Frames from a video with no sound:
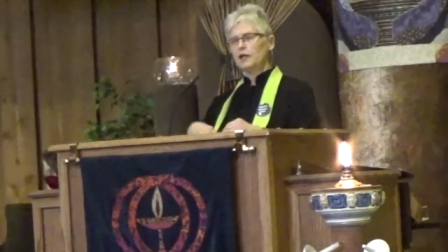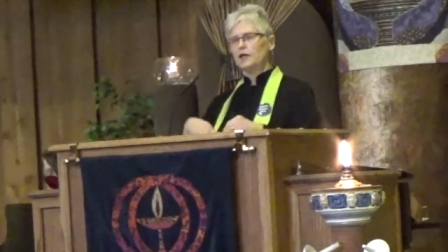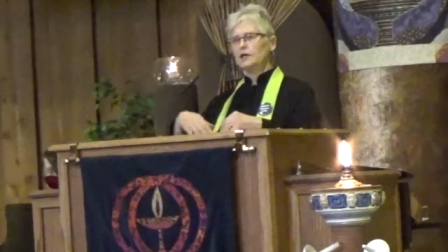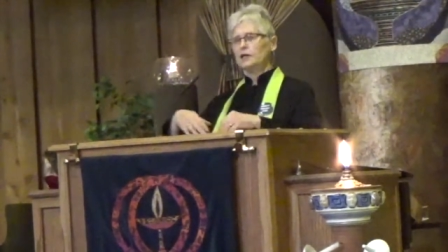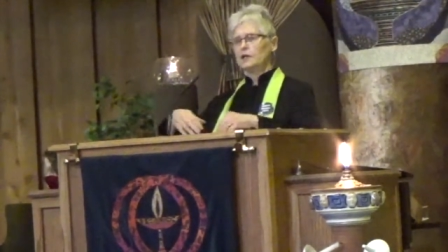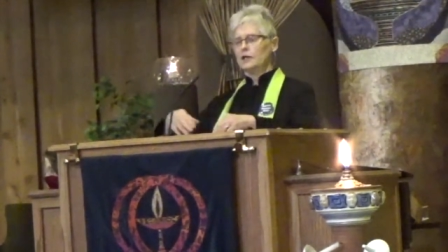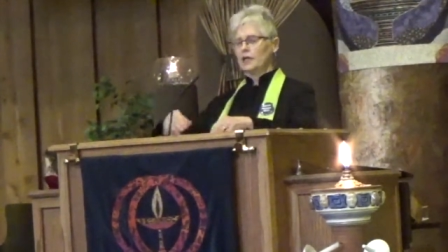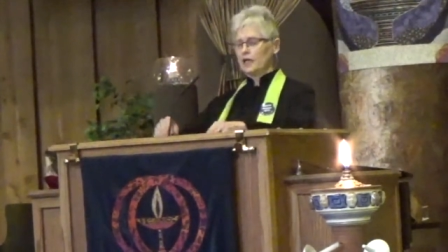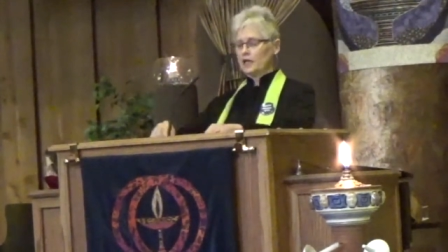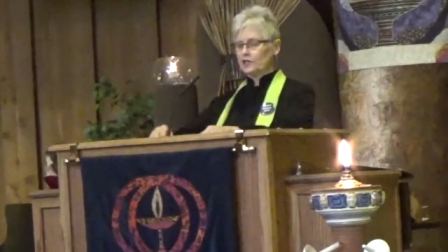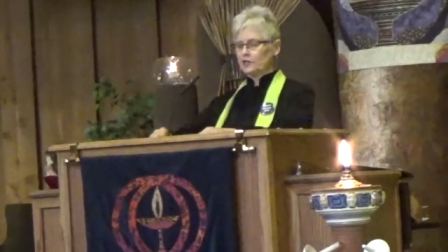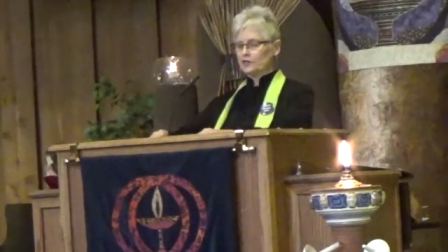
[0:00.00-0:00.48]

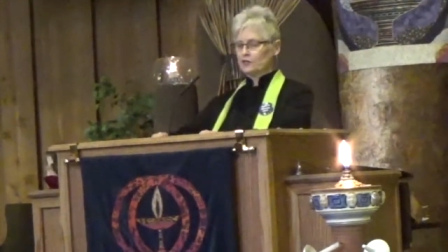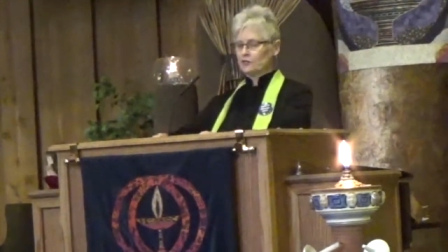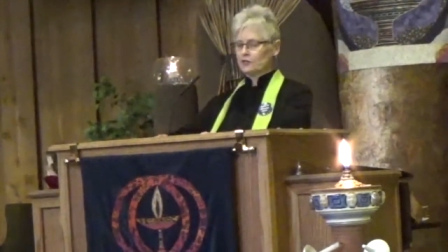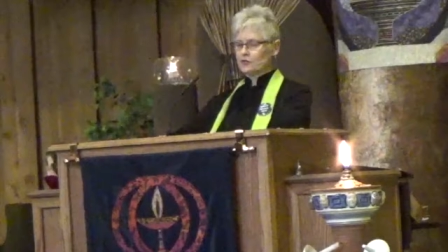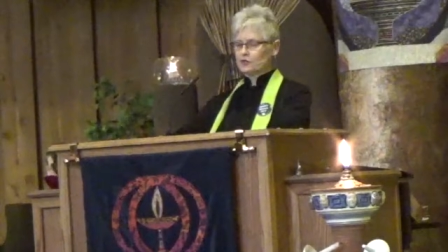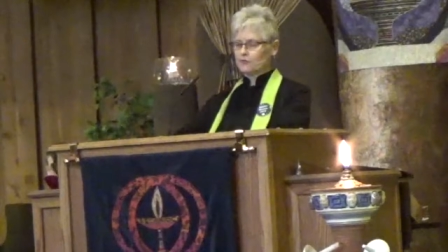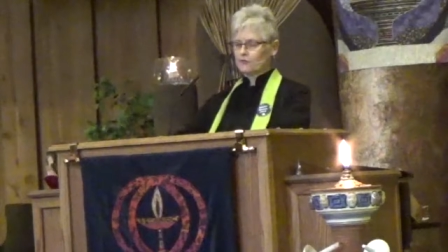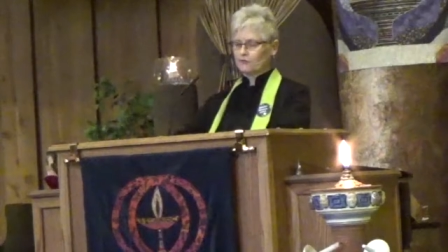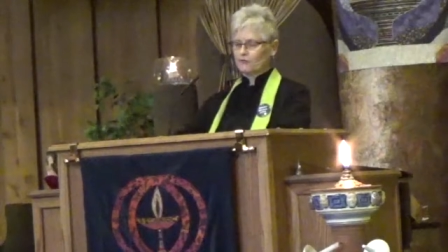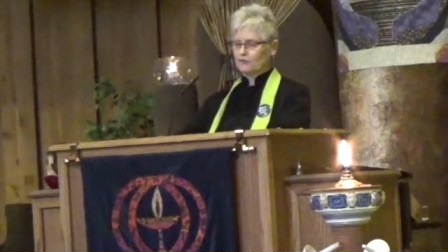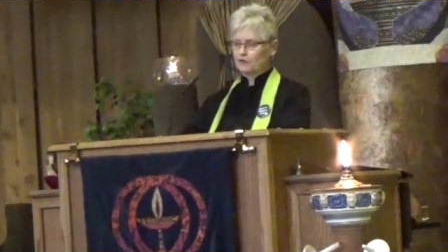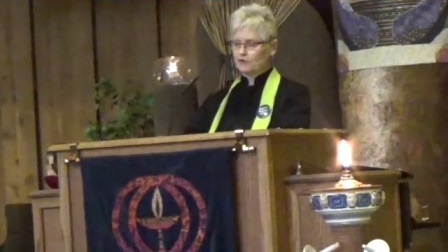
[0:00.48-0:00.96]

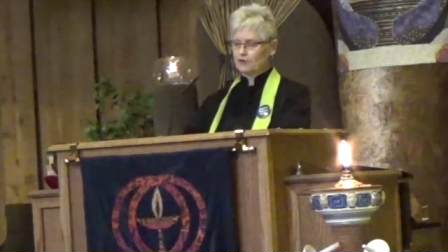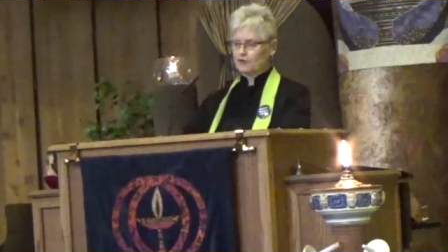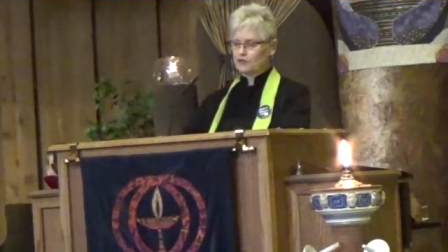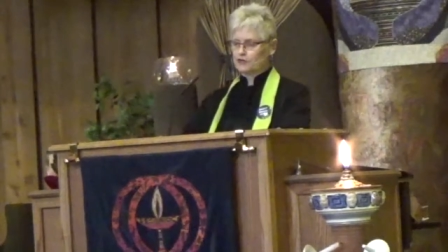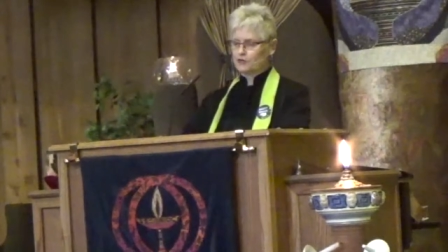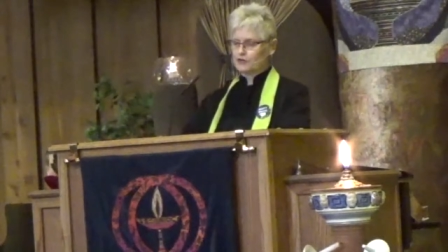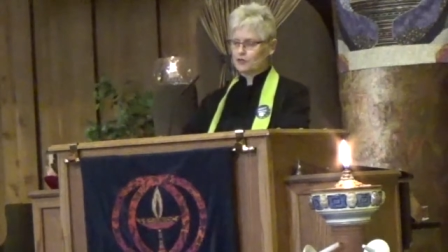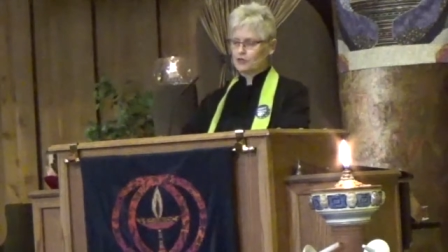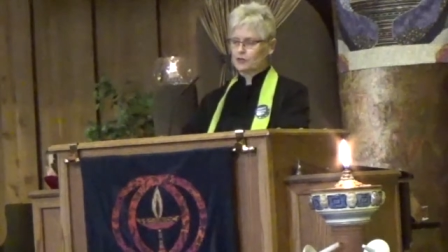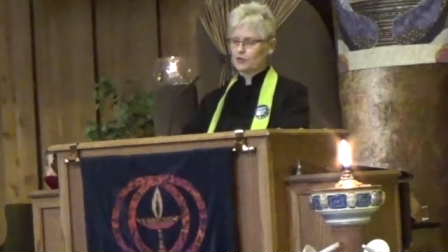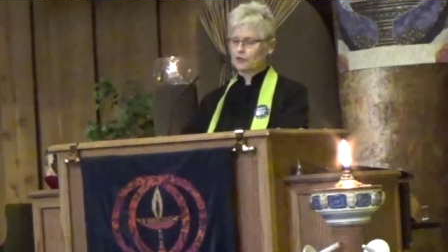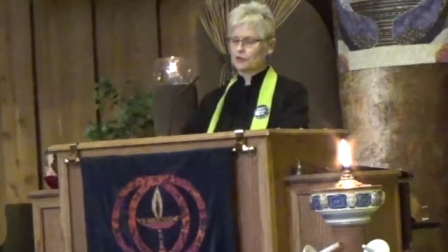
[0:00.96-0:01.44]
"Nature's
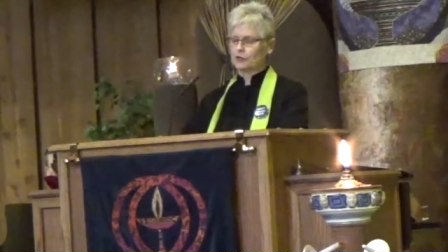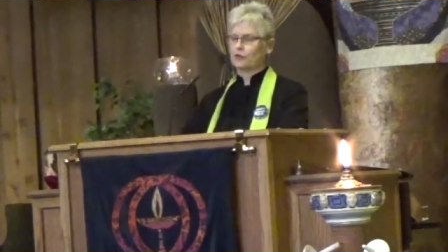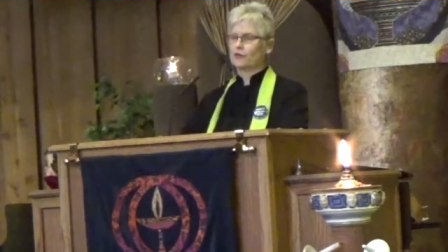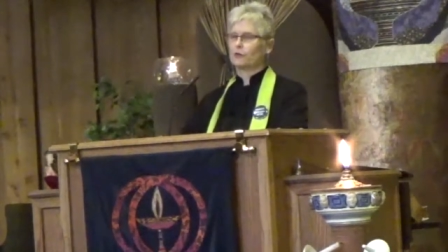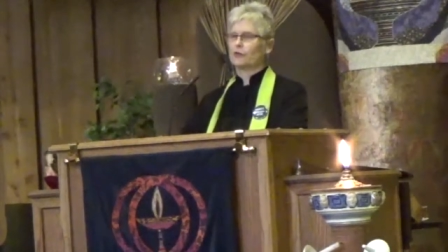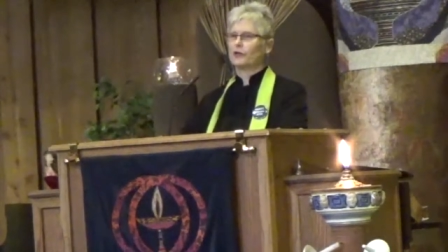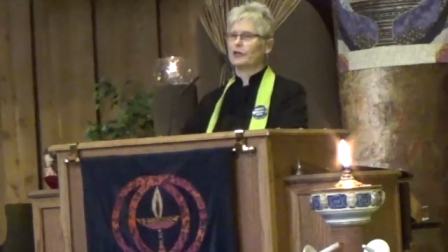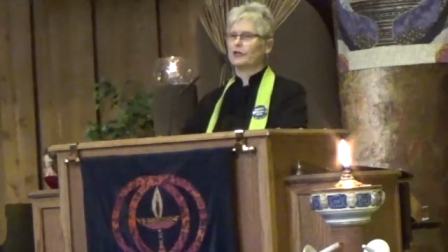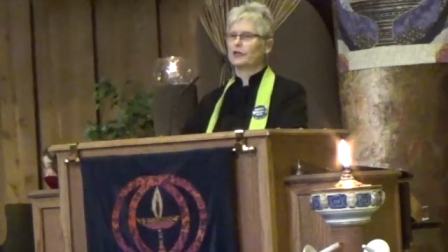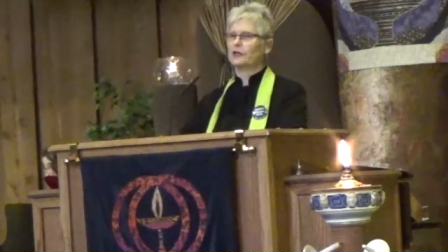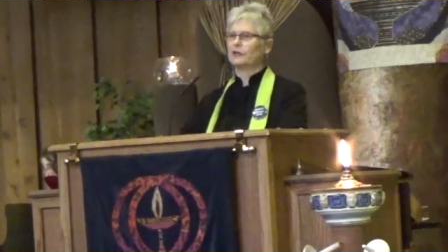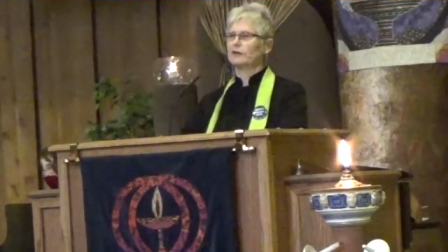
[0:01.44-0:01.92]
first
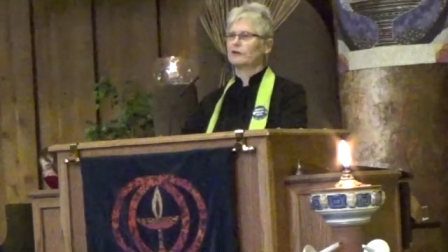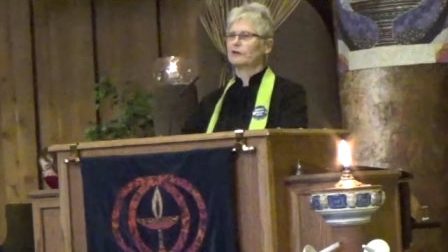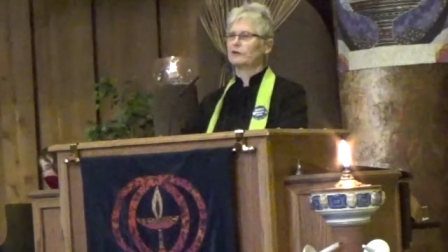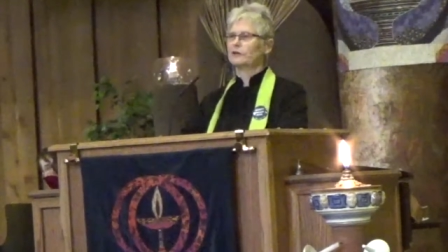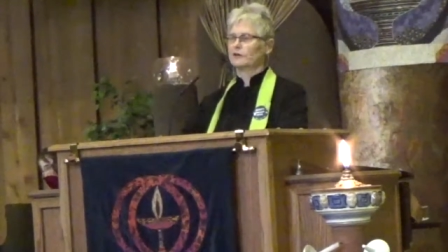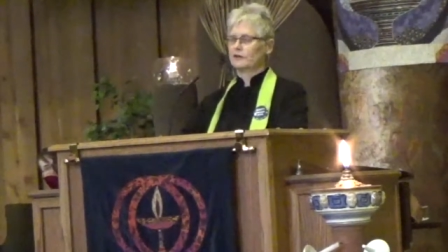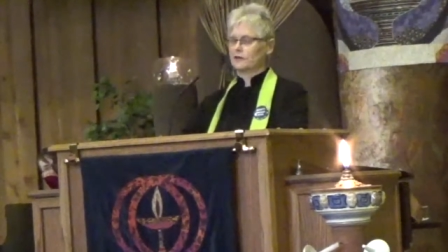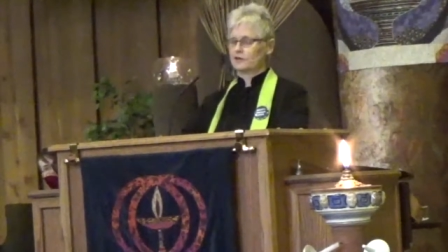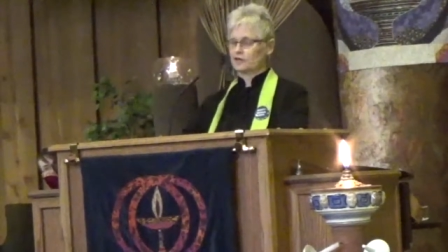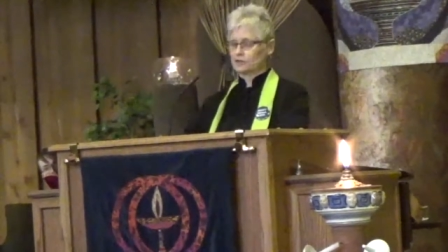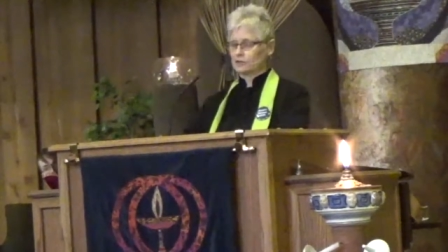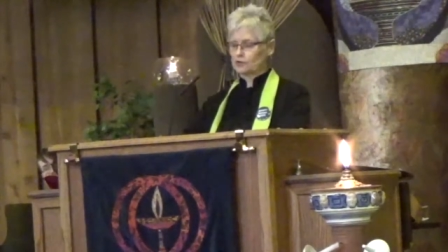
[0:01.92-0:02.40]
green
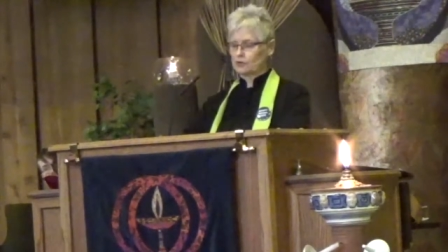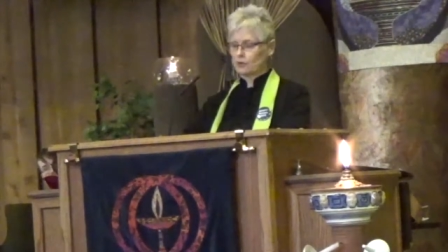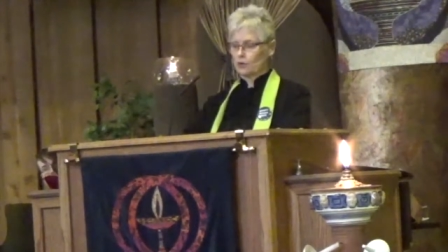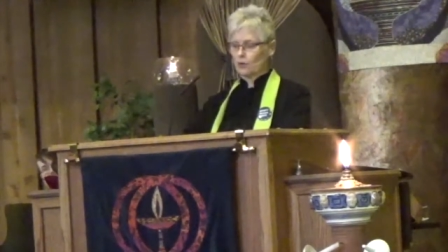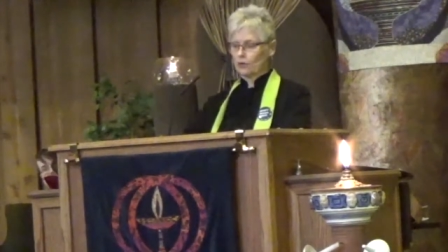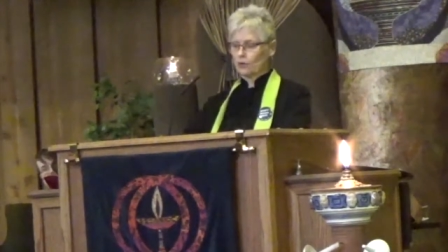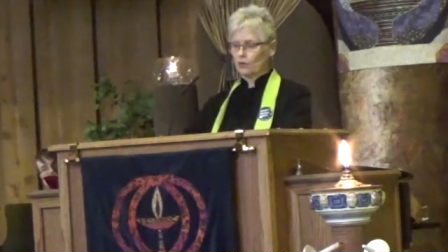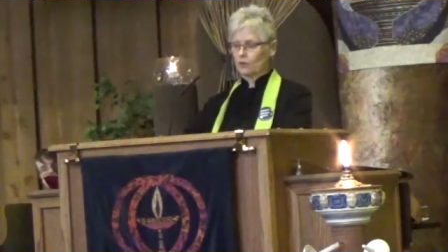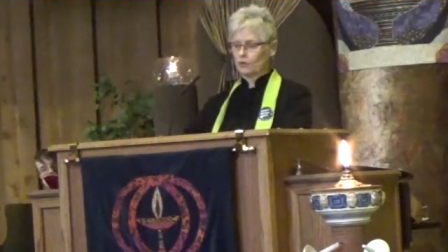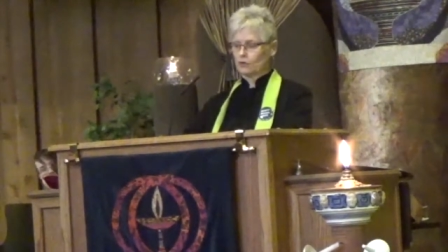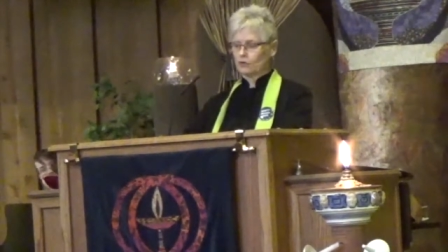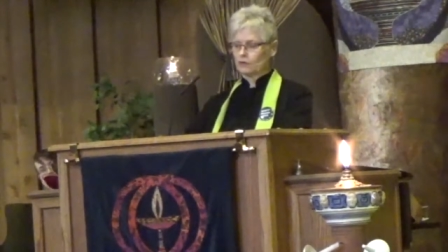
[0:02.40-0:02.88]
is
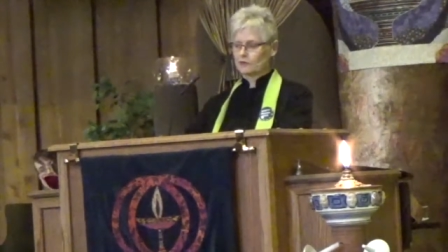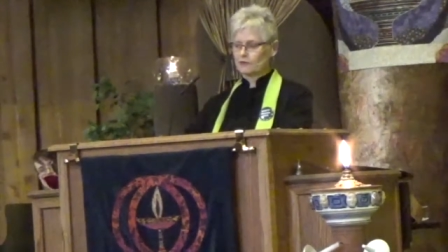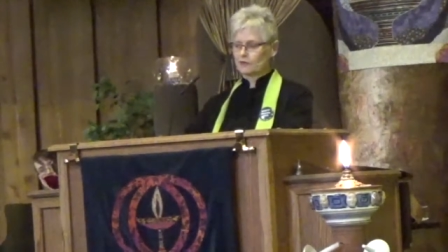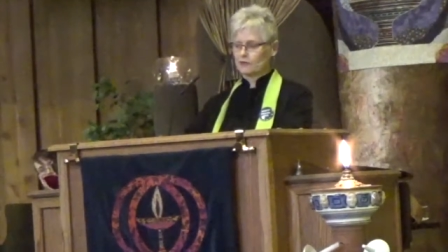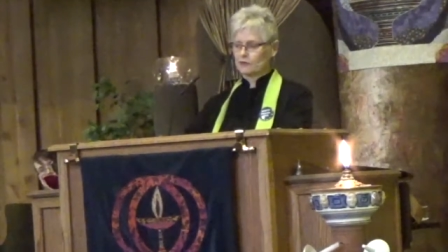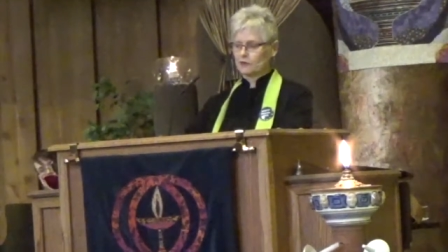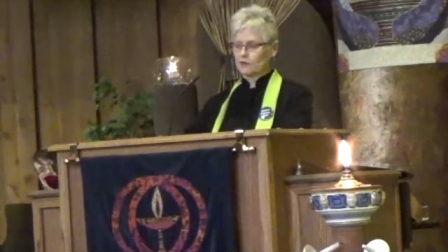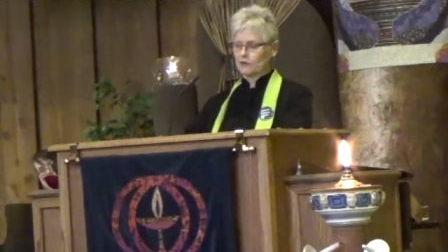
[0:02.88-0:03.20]
gold,